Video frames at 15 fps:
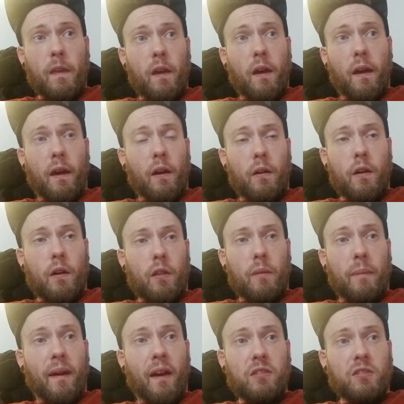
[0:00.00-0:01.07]
I don't know. The
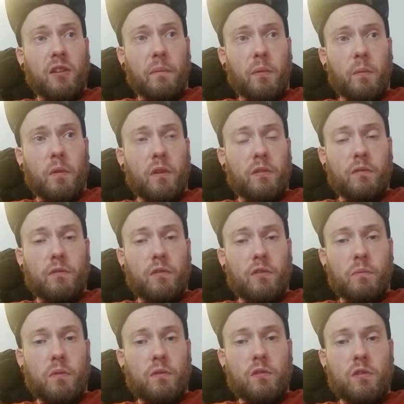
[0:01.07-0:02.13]
past couple weeks have just
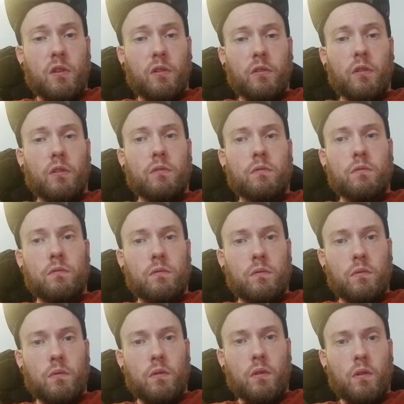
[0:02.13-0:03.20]
been chill, dude.
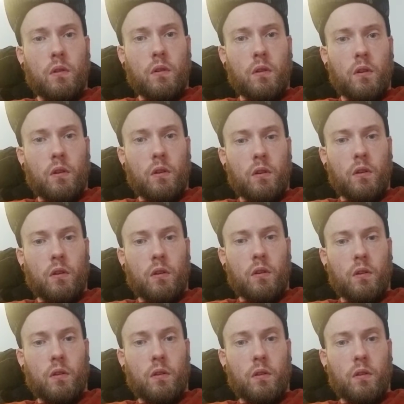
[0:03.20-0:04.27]

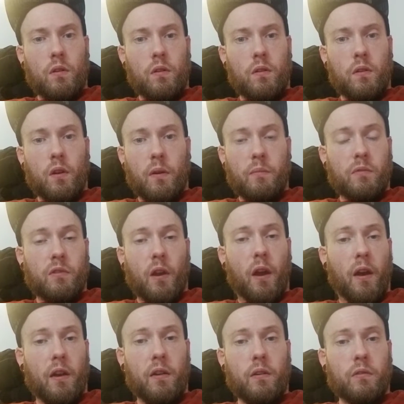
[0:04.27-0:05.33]
And I'm
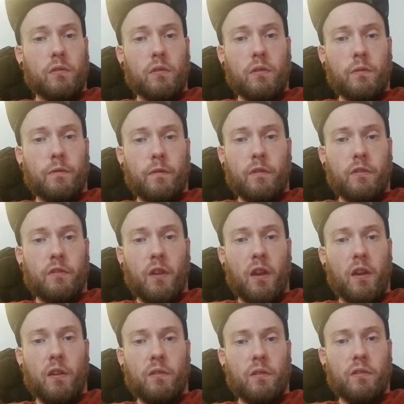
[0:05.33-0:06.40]
sorry, you two, for
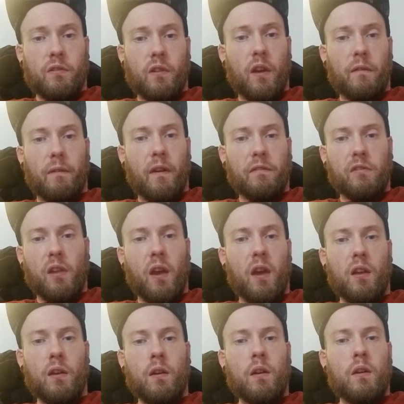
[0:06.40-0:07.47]
saying the stuff I've
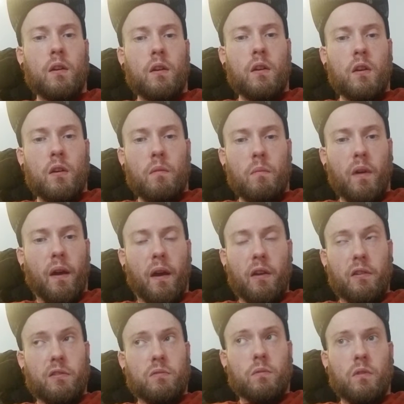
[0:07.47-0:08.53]
said. But I
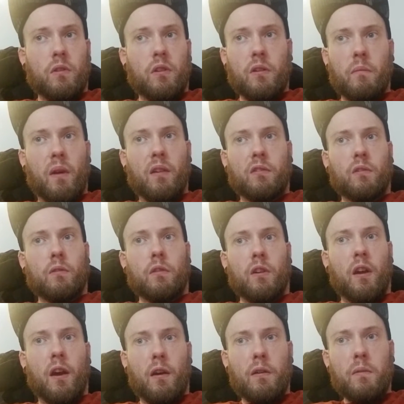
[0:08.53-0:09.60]
just want to get my story
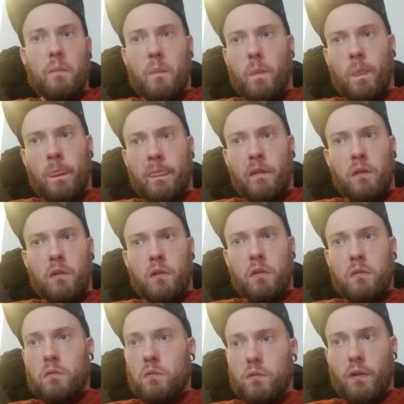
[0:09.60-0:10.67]
out.
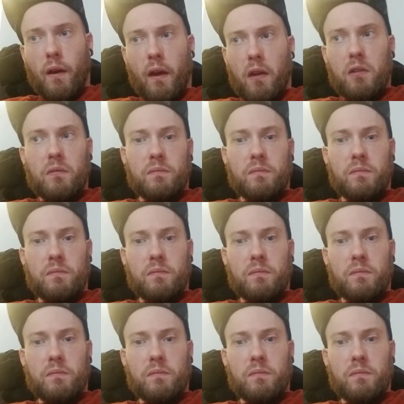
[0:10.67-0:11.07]
Like,